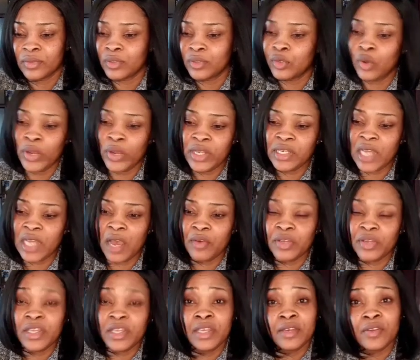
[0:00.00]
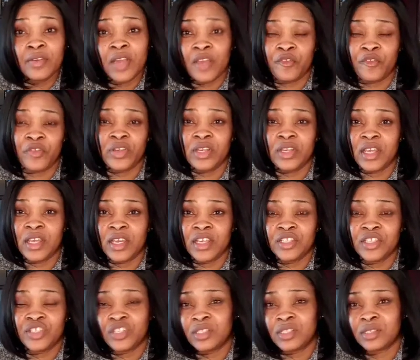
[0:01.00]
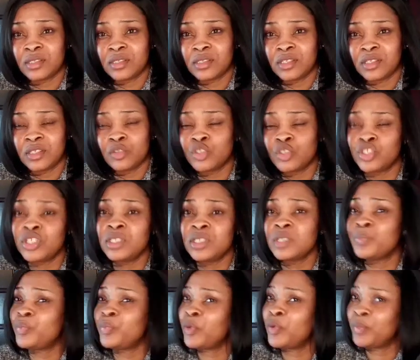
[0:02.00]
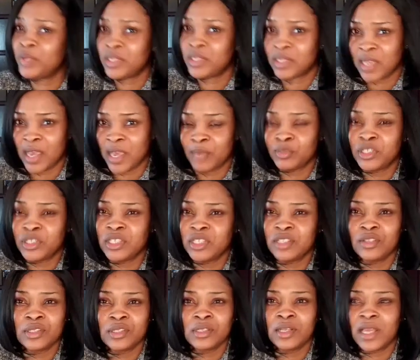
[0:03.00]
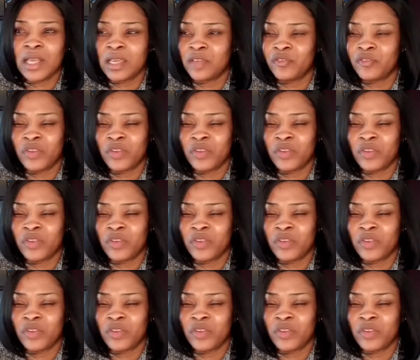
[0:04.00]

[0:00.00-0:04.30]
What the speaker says: going downhill every day. Because she's the bubbly type, she doesn't like a